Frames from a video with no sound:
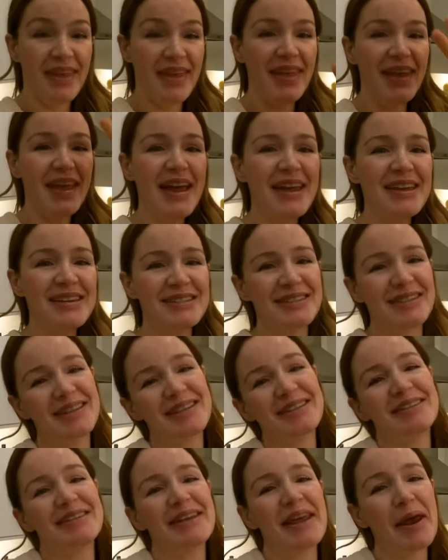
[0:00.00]
Hey guys,
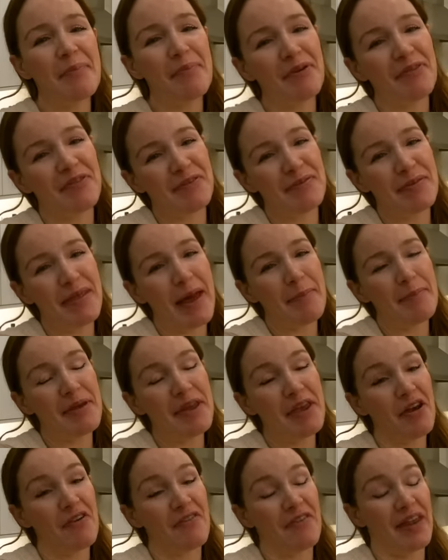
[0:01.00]
this is Amber from The Happy
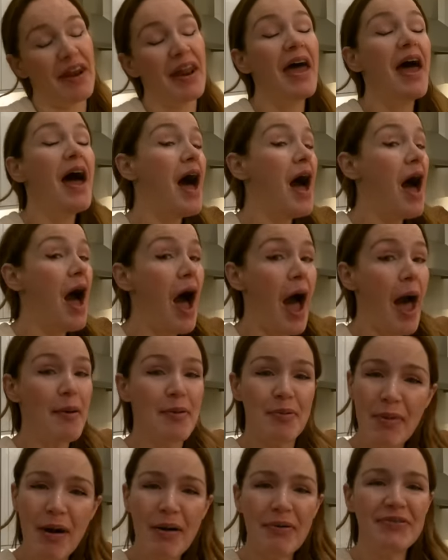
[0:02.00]
Caravan. I'm
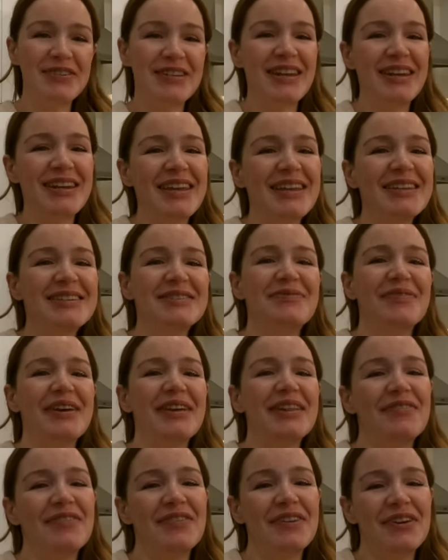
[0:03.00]
a mom of 10 kids and we
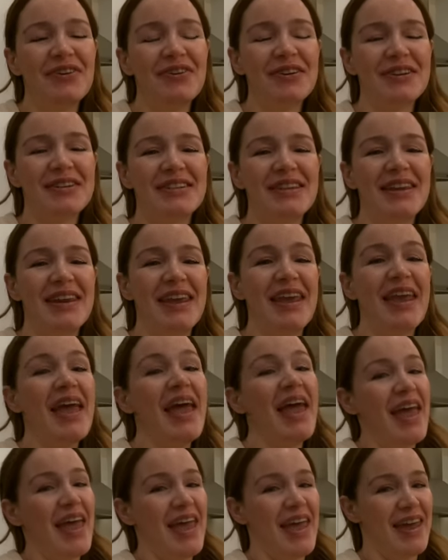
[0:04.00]
live in New York City.
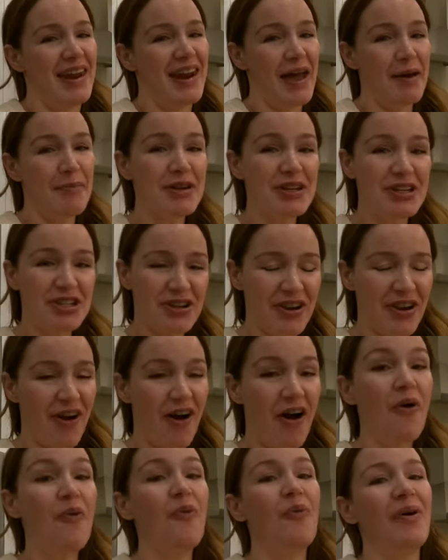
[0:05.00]
And I'm gonna show
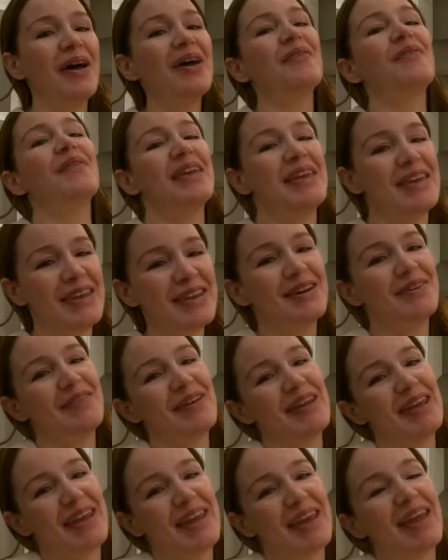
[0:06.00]
y'all what we eat in a
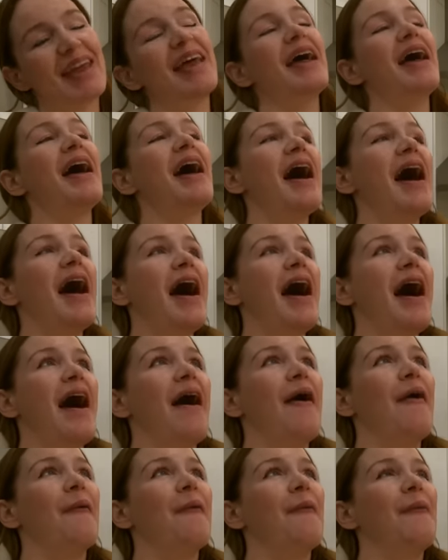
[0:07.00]
week.
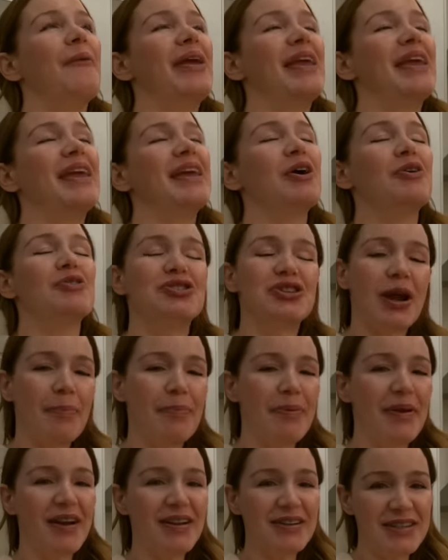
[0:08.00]
We go
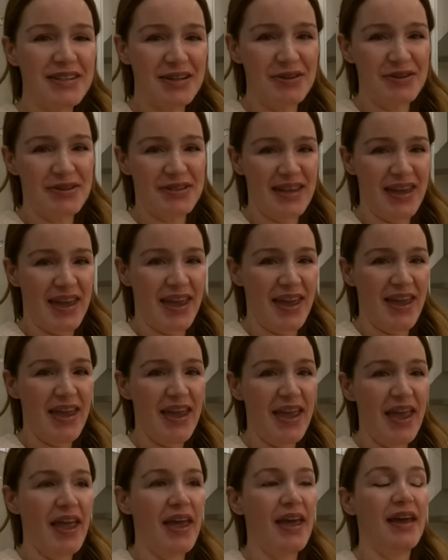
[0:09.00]
shopping on Tuesday,
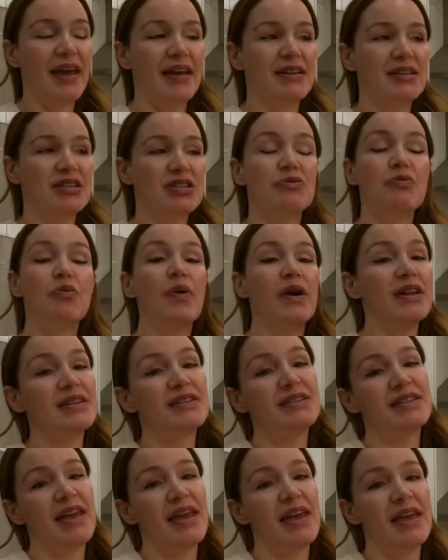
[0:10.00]
and so
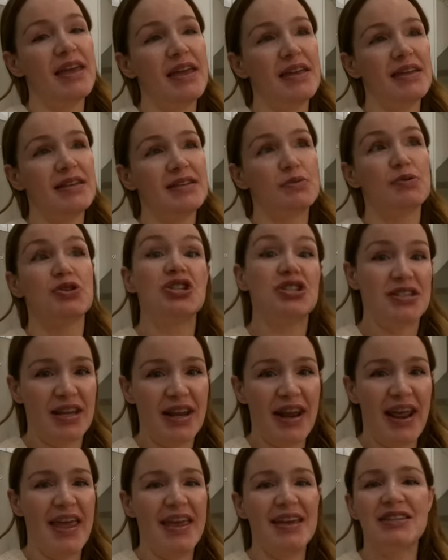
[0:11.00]
Wednesday is, which is
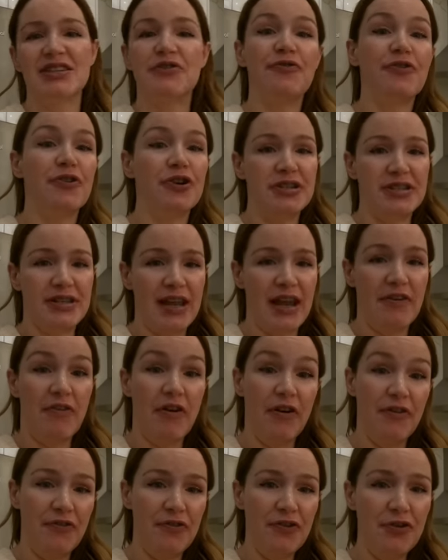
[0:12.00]
today, is the first day of
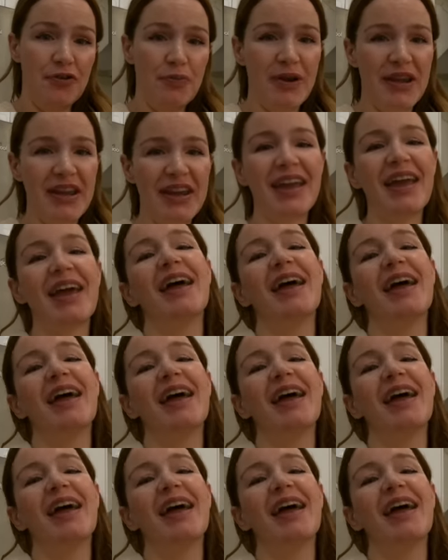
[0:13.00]
our food week.